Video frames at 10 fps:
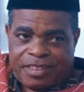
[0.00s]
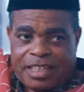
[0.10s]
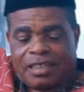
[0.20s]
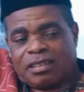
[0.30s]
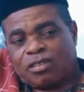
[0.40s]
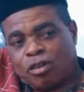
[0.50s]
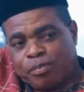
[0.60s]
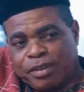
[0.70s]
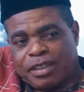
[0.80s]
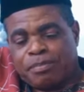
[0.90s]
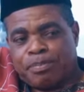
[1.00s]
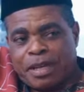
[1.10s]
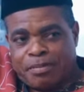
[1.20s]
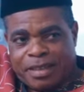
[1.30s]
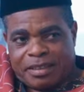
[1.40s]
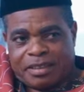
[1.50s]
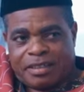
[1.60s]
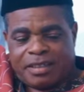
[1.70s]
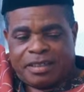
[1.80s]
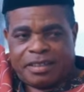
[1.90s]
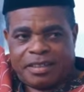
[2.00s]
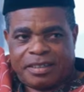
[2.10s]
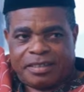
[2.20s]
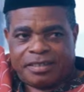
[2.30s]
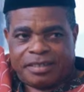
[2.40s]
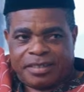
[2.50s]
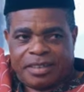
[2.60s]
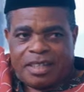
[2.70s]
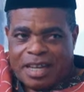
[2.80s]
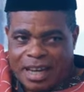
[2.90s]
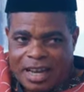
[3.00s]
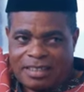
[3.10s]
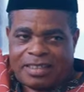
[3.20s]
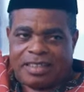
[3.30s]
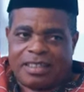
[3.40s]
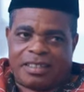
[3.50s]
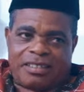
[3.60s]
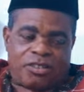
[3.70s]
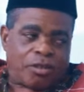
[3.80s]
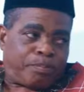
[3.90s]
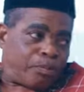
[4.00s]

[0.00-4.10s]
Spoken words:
Then complete the payment as the job